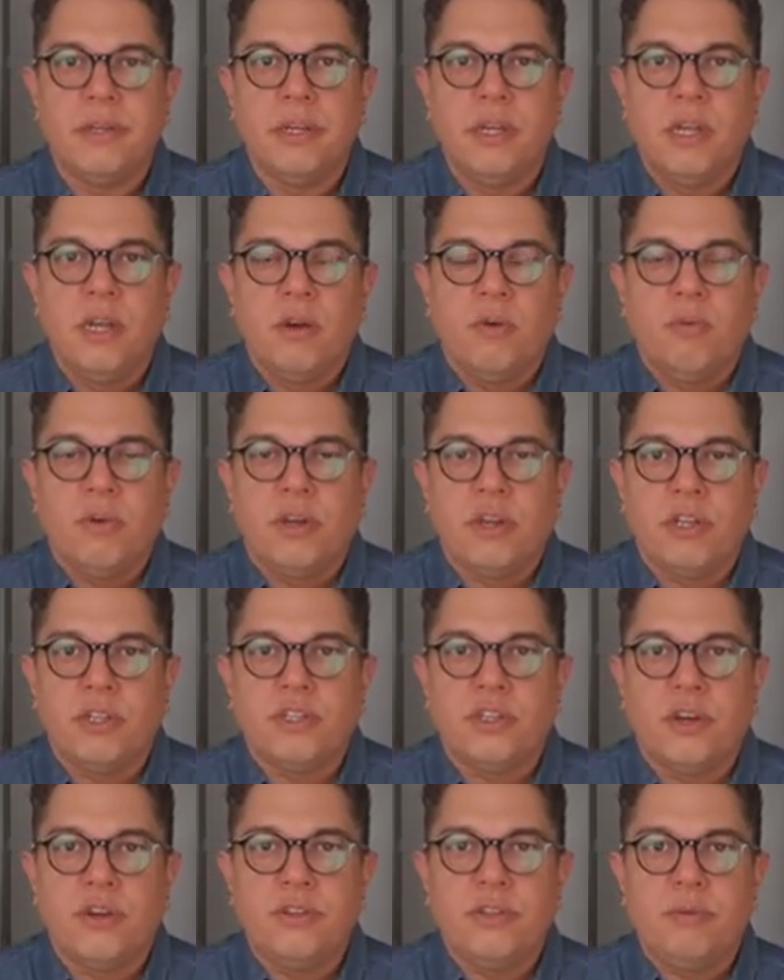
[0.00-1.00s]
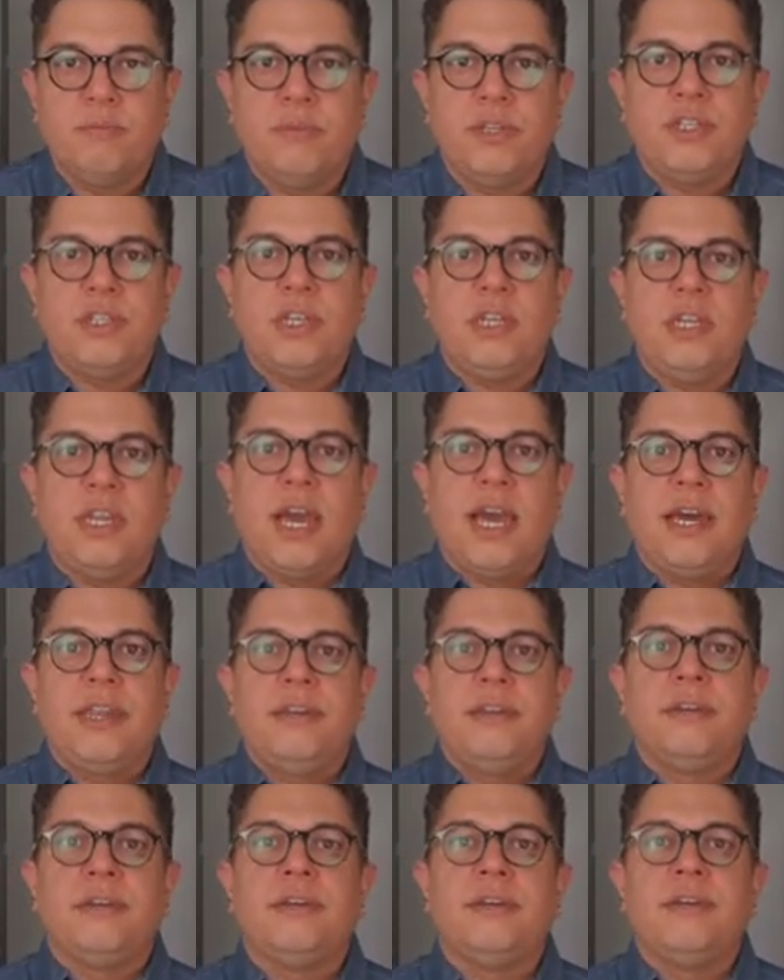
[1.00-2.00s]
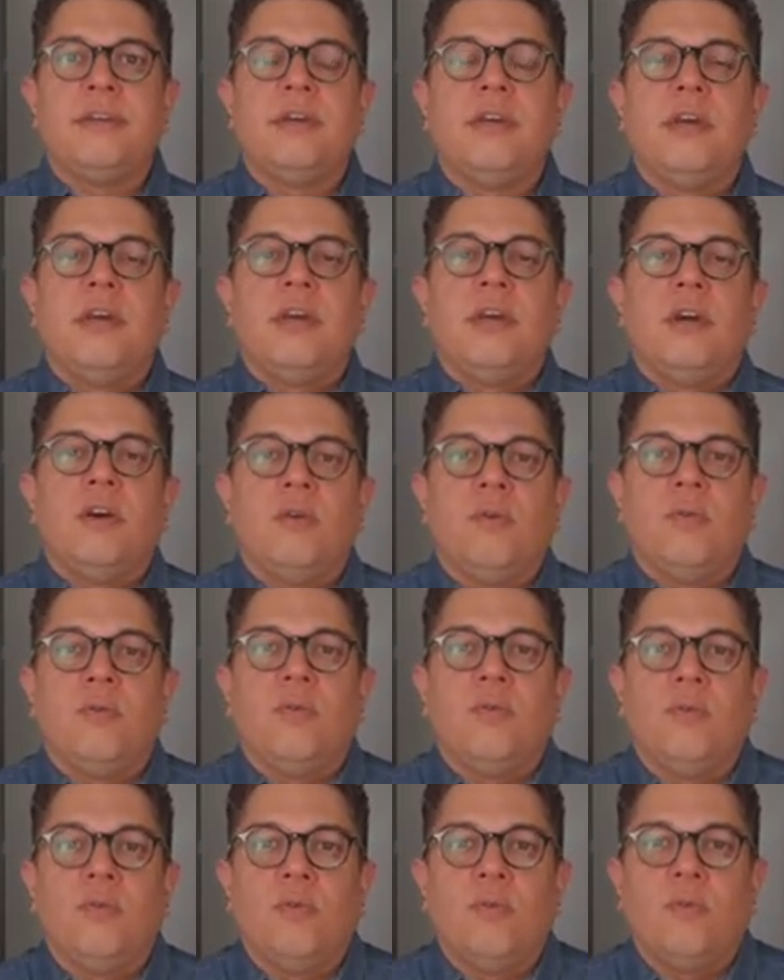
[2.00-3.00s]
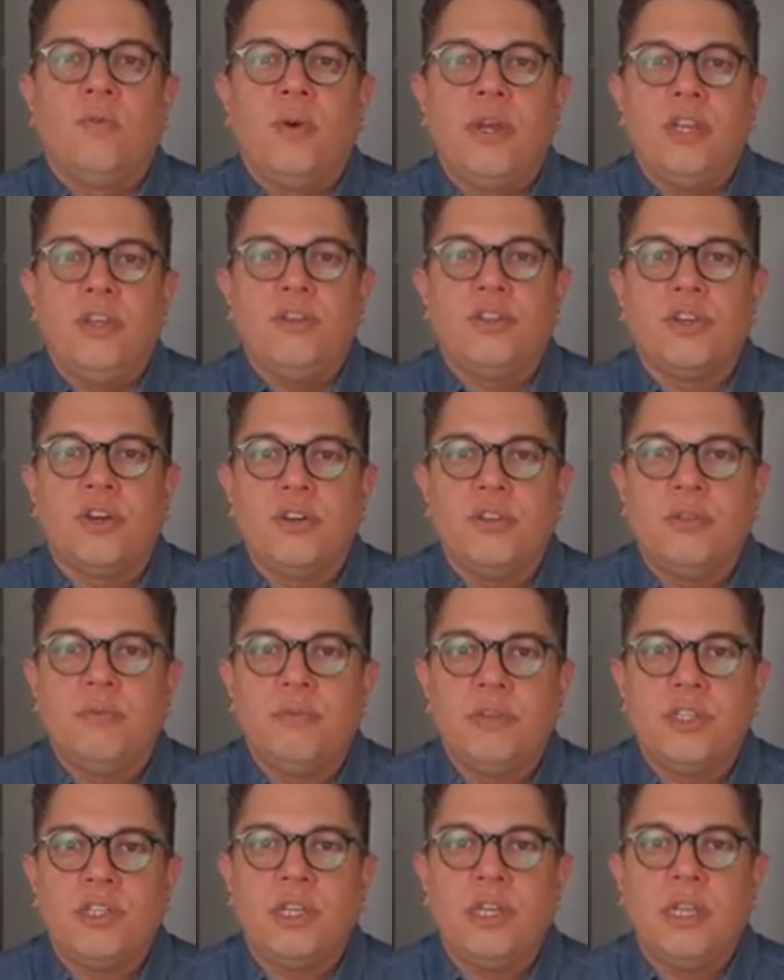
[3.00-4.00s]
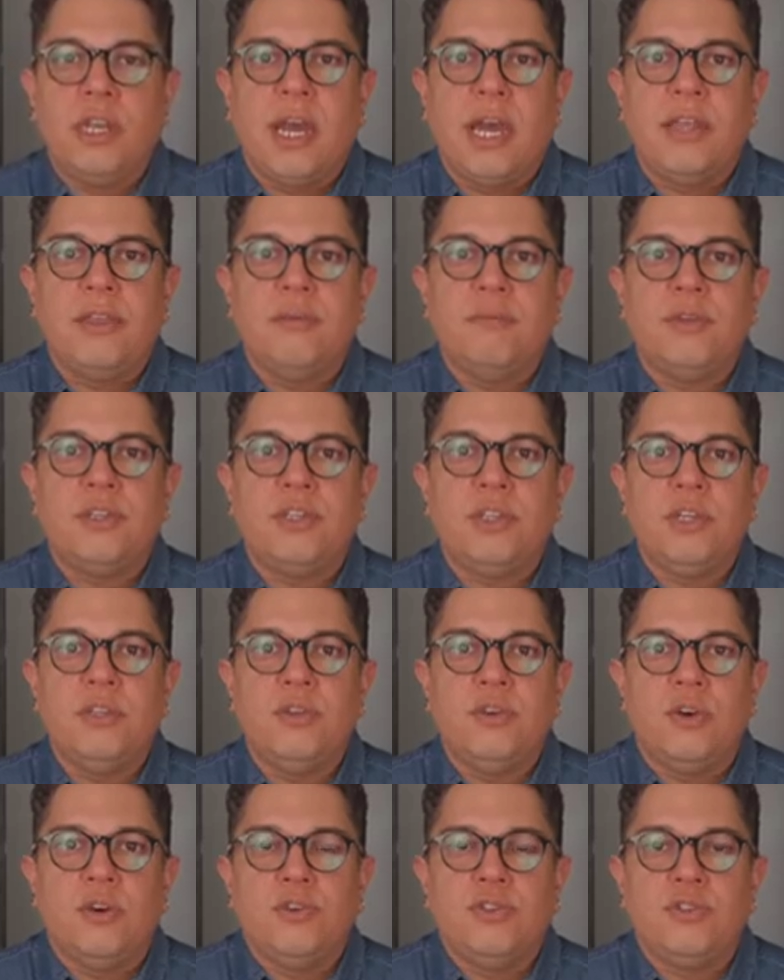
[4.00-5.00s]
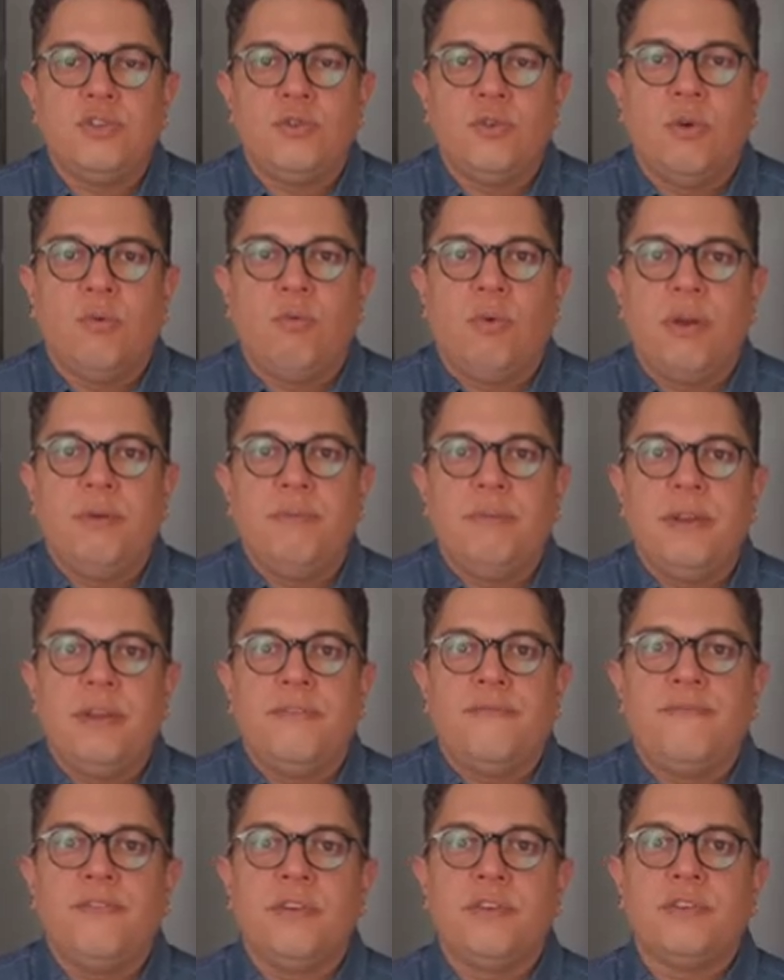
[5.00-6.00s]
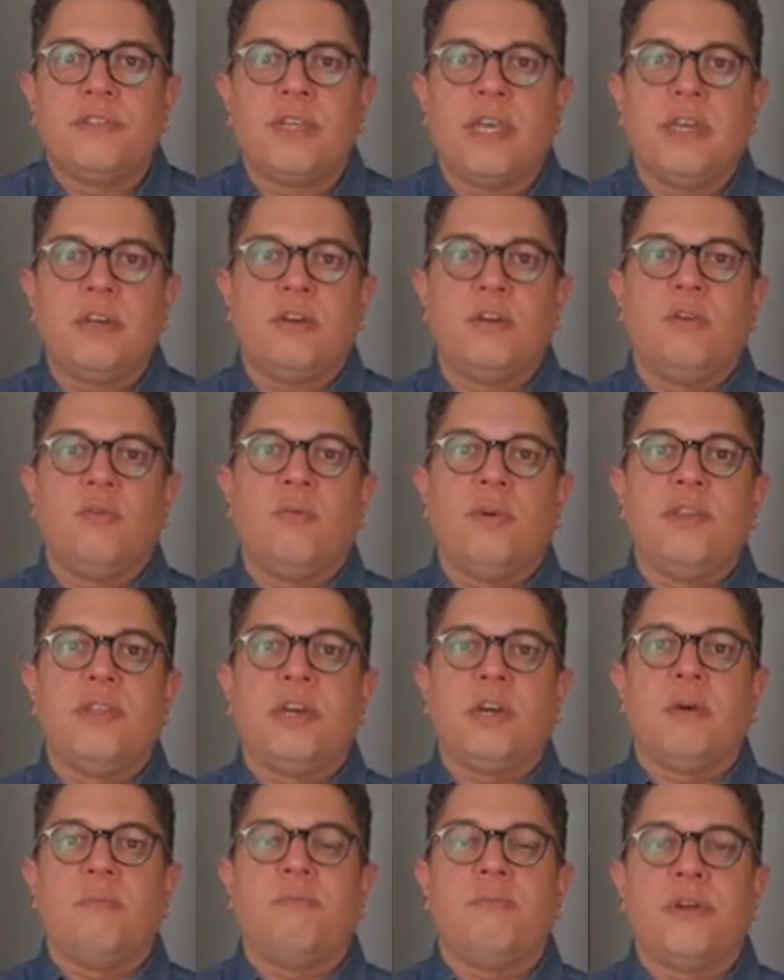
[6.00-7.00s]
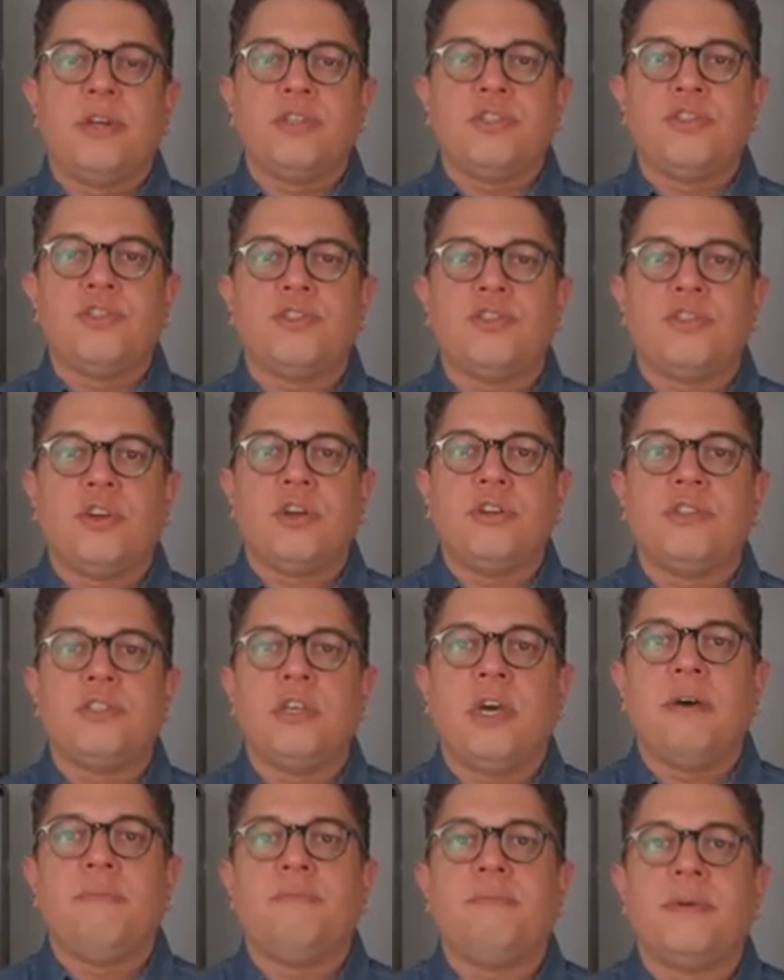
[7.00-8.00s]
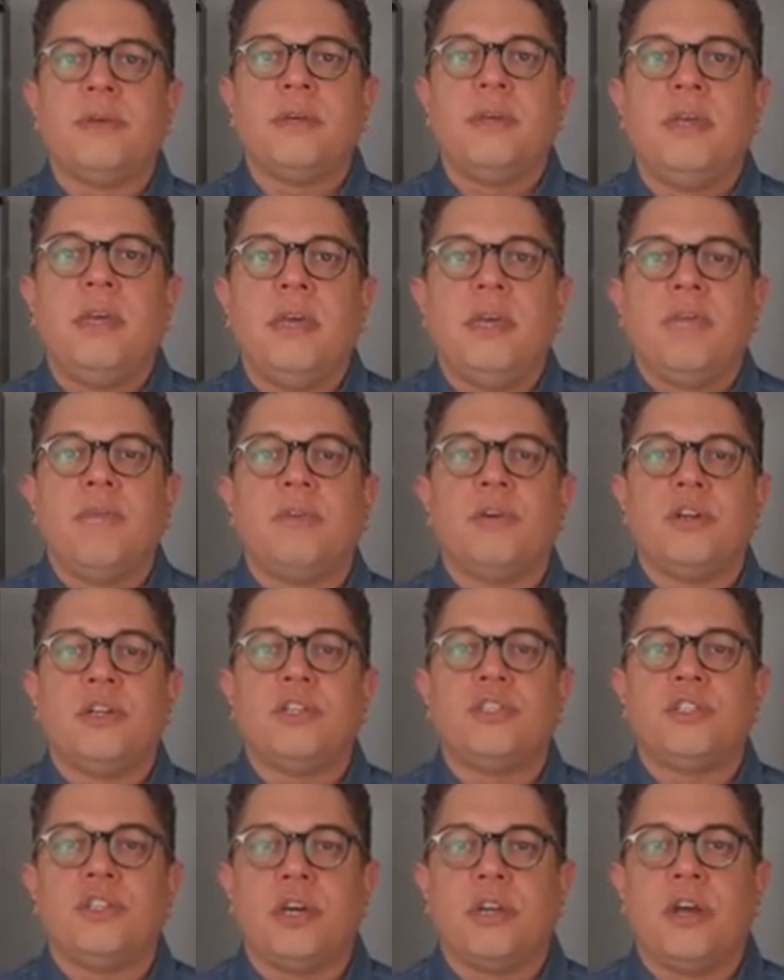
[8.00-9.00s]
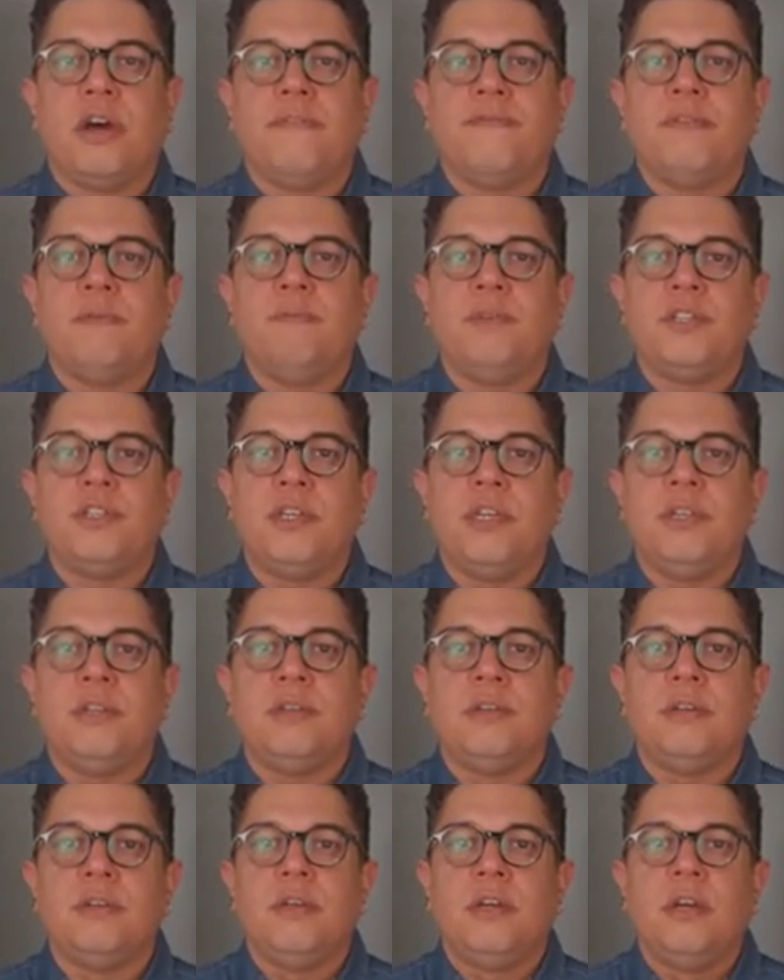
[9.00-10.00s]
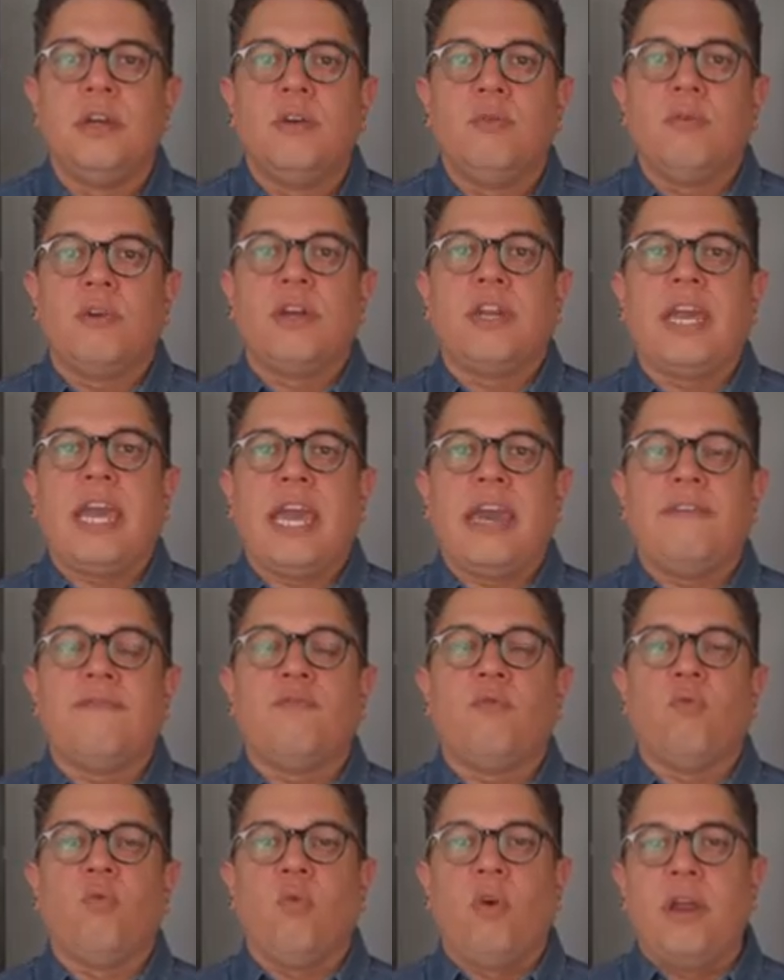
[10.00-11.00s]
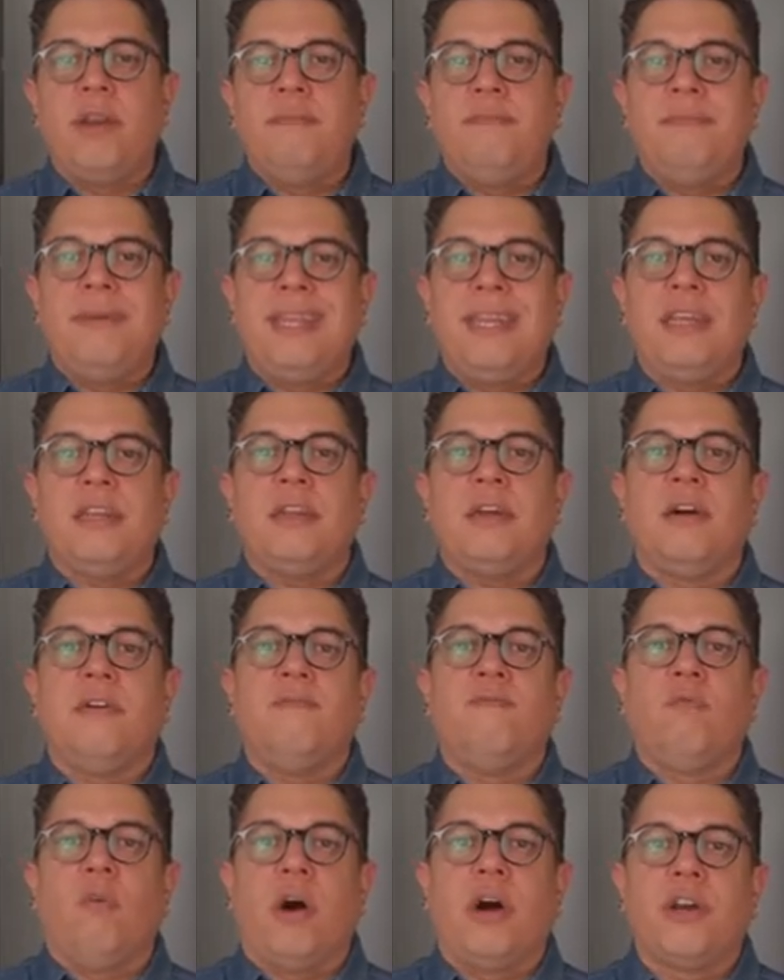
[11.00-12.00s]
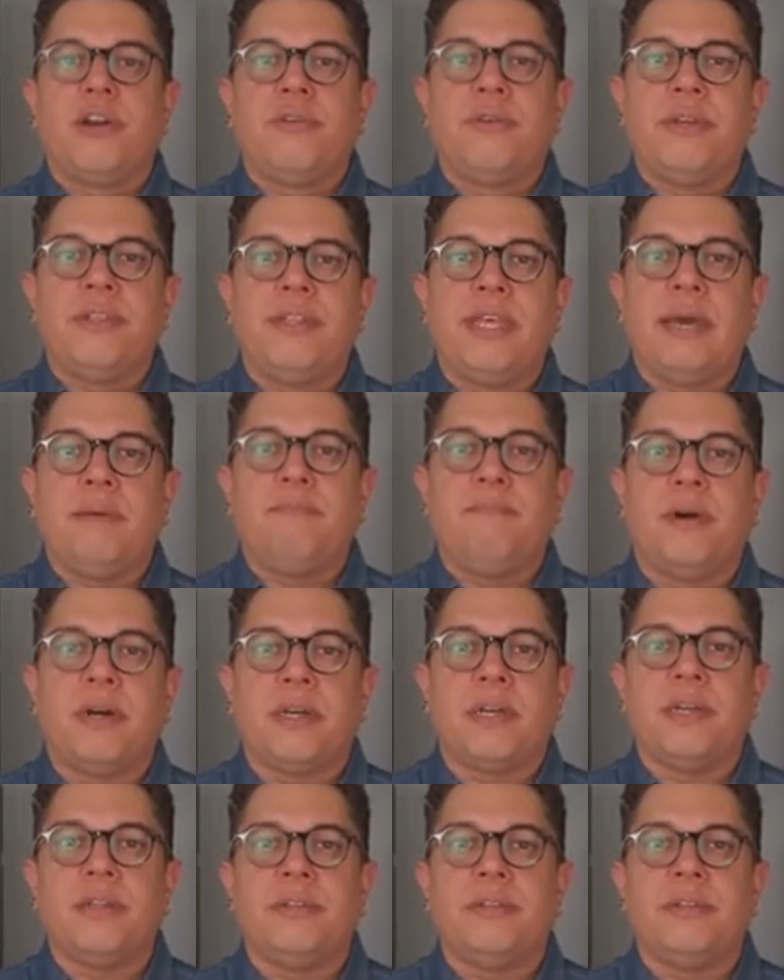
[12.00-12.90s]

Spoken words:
We're going to turn the machine on. When you turn the machine on, the machine goes through a 1-minute fill cycle. When the compressor starts up, we're going to shut off the machine. We're going to have 1 minute of water in that bucket.